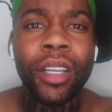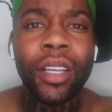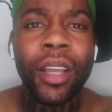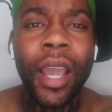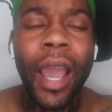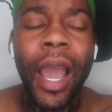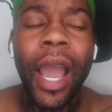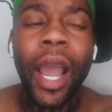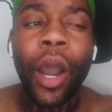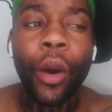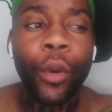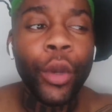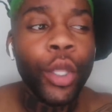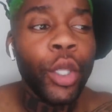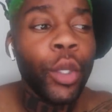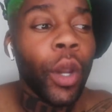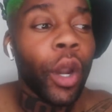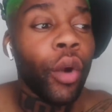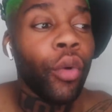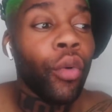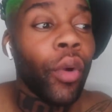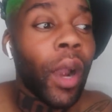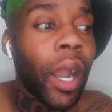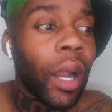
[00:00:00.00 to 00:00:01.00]
How are
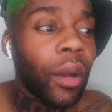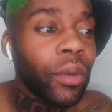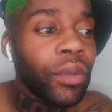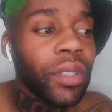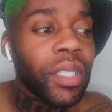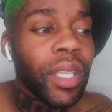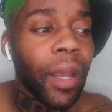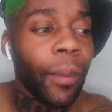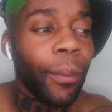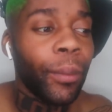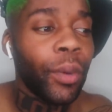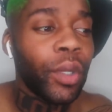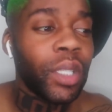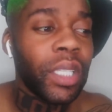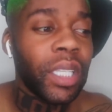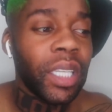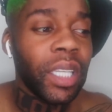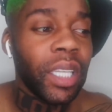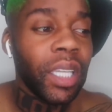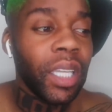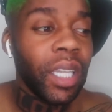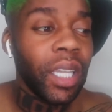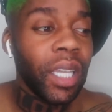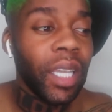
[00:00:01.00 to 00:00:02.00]
you around
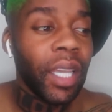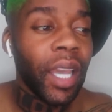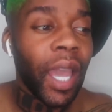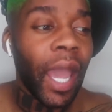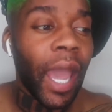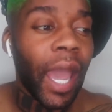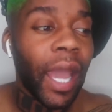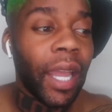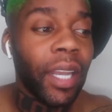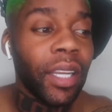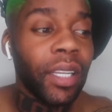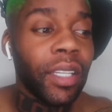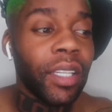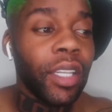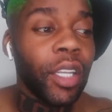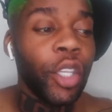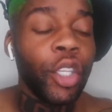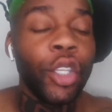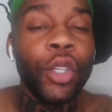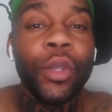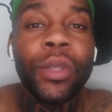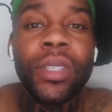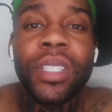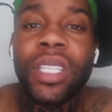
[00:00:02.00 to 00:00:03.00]
somebody and
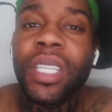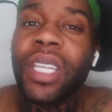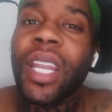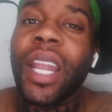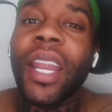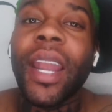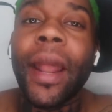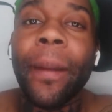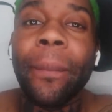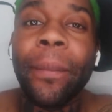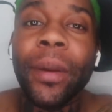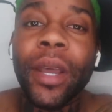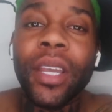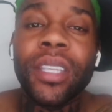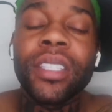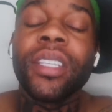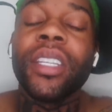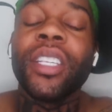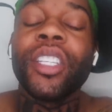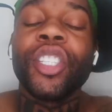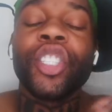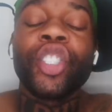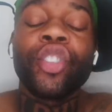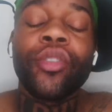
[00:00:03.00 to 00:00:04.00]
you see that that
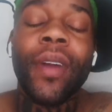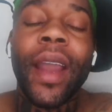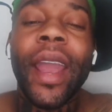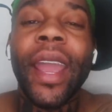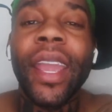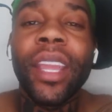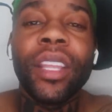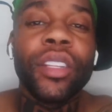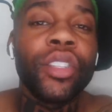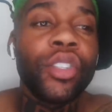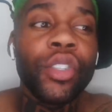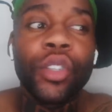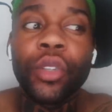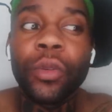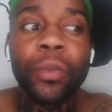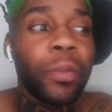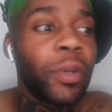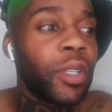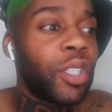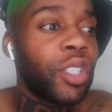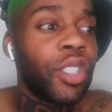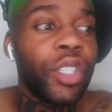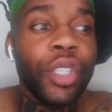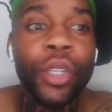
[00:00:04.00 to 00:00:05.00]
person is trying to
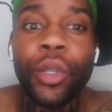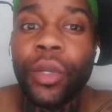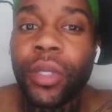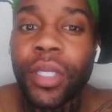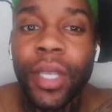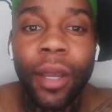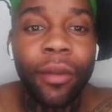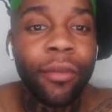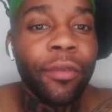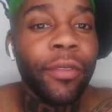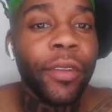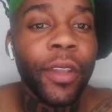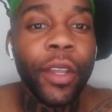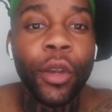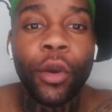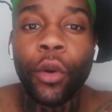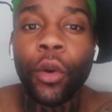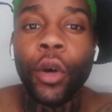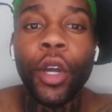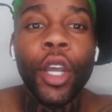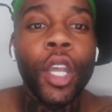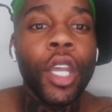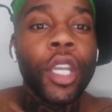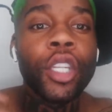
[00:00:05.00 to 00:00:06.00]
pursue something
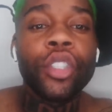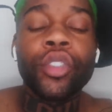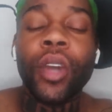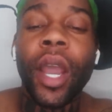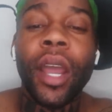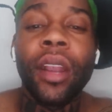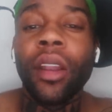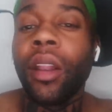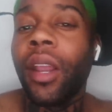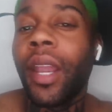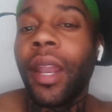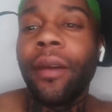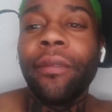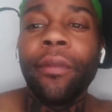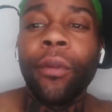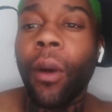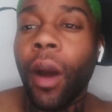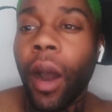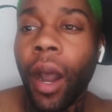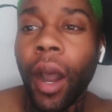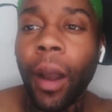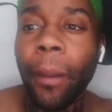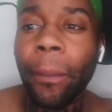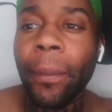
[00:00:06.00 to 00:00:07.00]
or trying to level
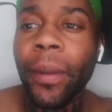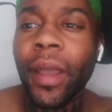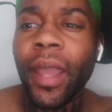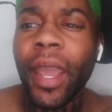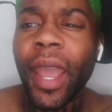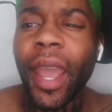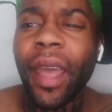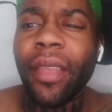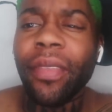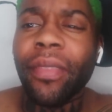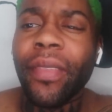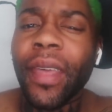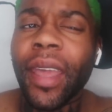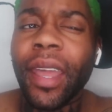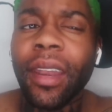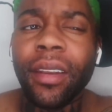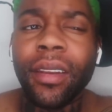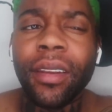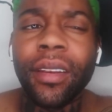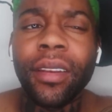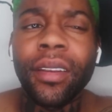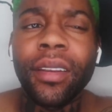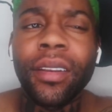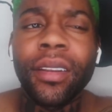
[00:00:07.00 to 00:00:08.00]
up, and
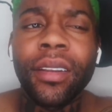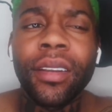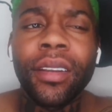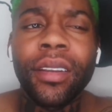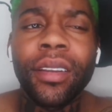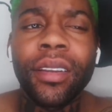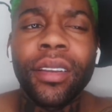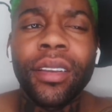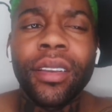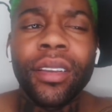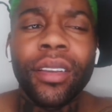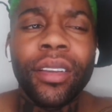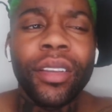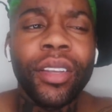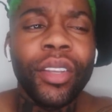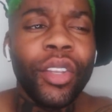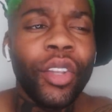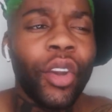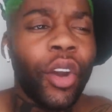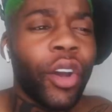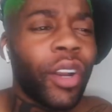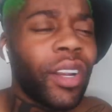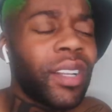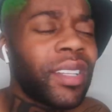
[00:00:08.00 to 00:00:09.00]
then
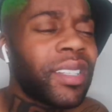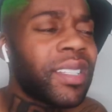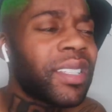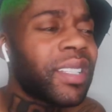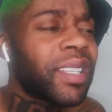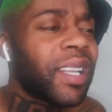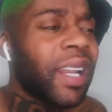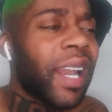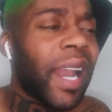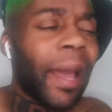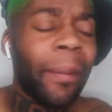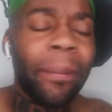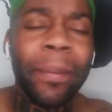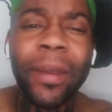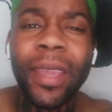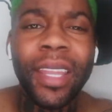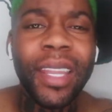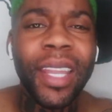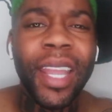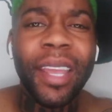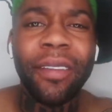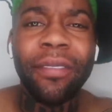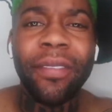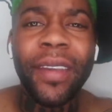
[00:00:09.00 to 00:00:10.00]
you're gonna slap it
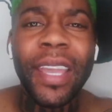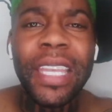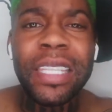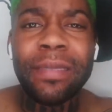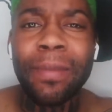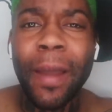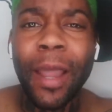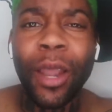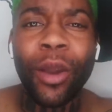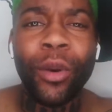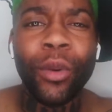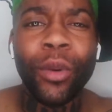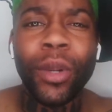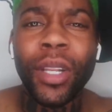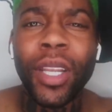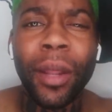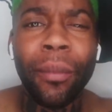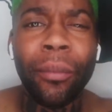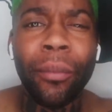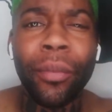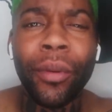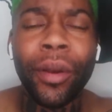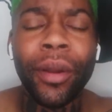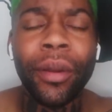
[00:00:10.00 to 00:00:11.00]
in their face by calling
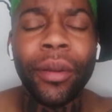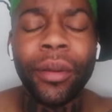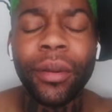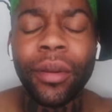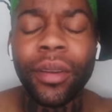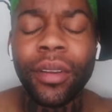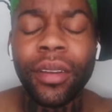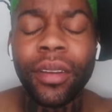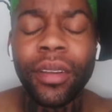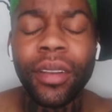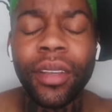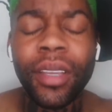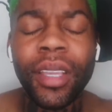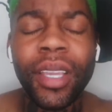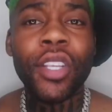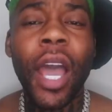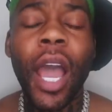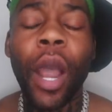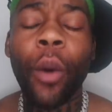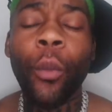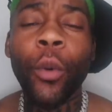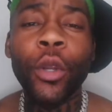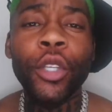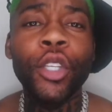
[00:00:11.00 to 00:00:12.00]
them broke? So
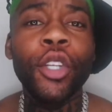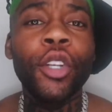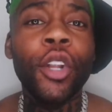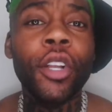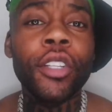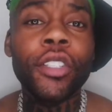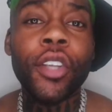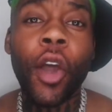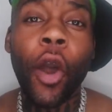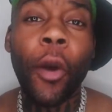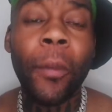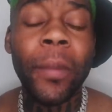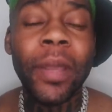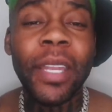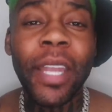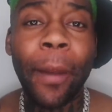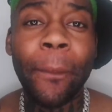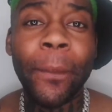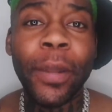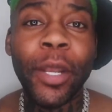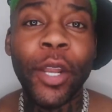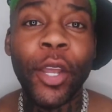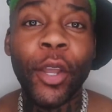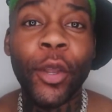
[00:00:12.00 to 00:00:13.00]
I want you lot to comment
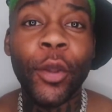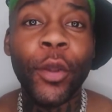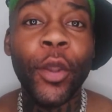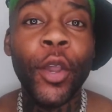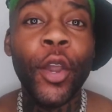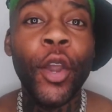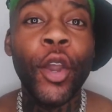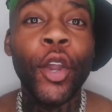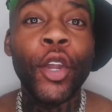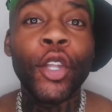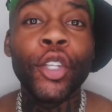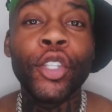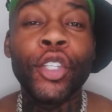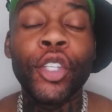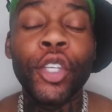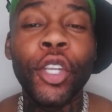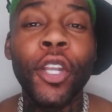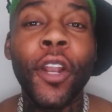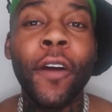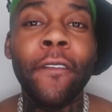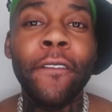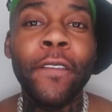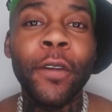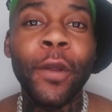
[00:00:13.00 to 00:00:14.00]
down below. Do
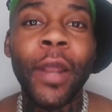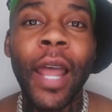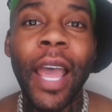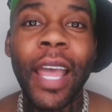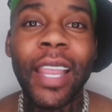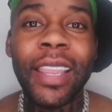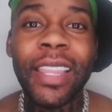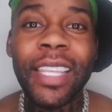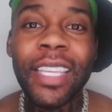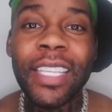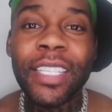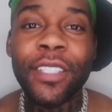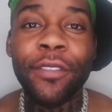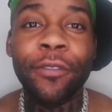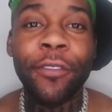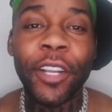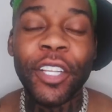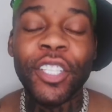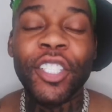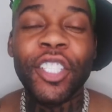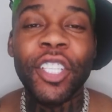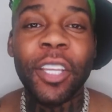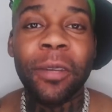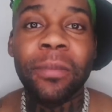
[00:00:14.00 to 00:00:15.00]
you lot feel like these
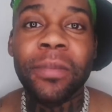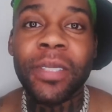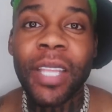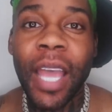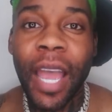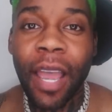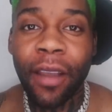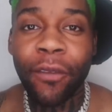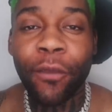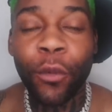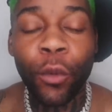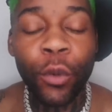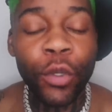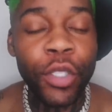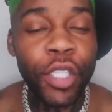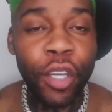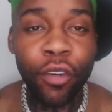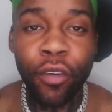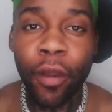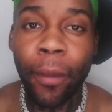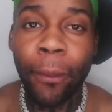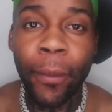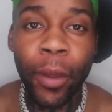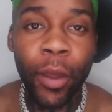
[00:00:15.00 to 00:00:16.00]
friendships have
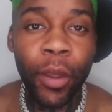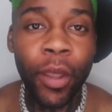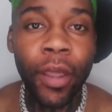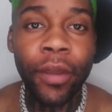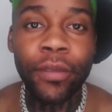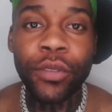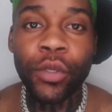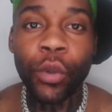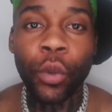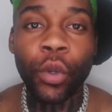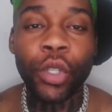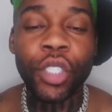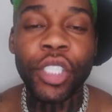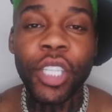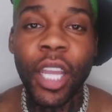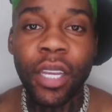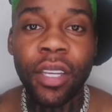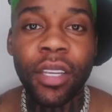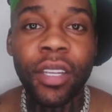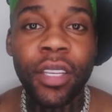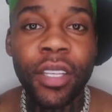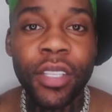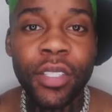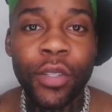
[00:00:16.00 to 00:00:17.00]
ulterior motives or
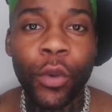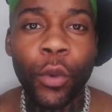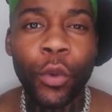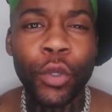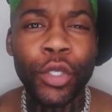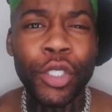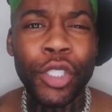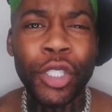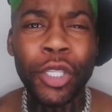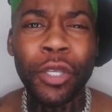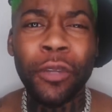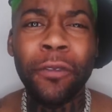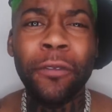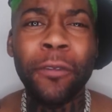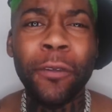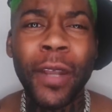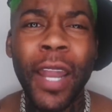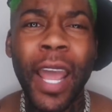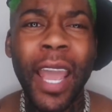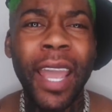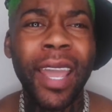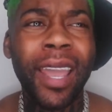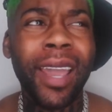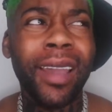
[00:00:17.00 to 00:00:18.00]
genders, or do you feel
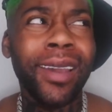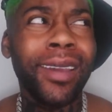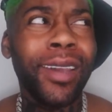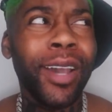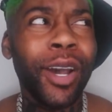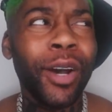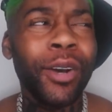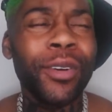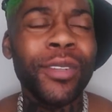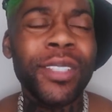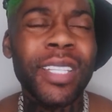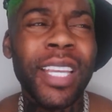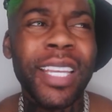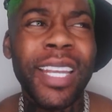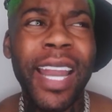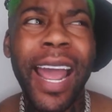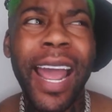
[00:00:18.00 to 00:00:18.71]
like girls can